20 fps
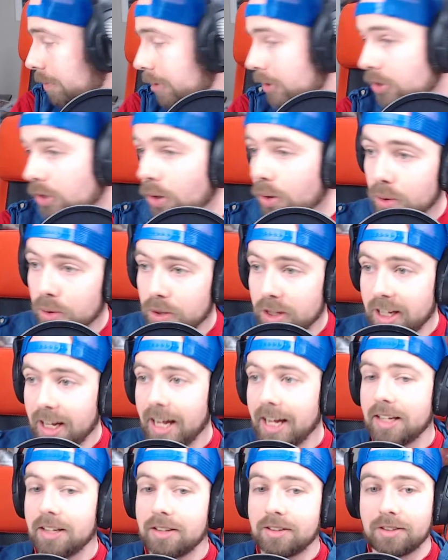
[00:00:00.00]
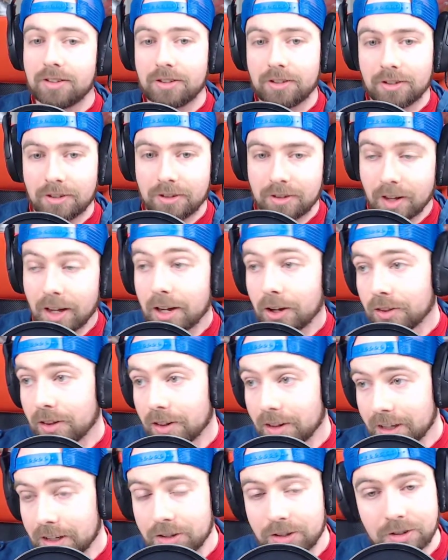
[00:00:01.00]
So the 8th thing on the
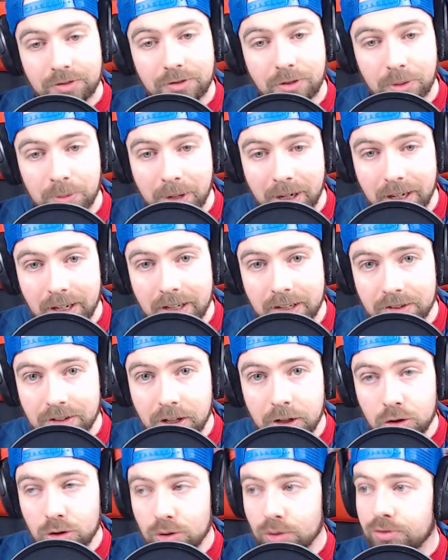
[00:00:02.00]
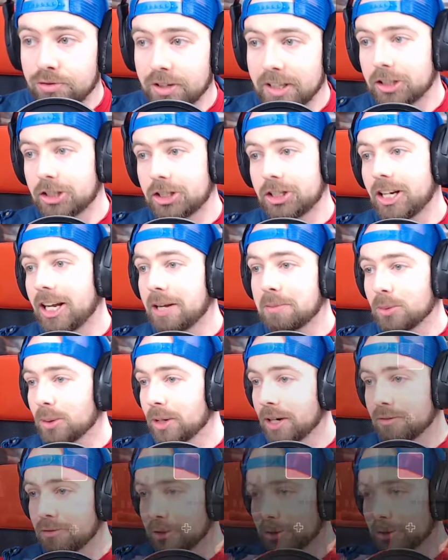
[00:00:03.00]
list for medic is that you should feel shame whenever you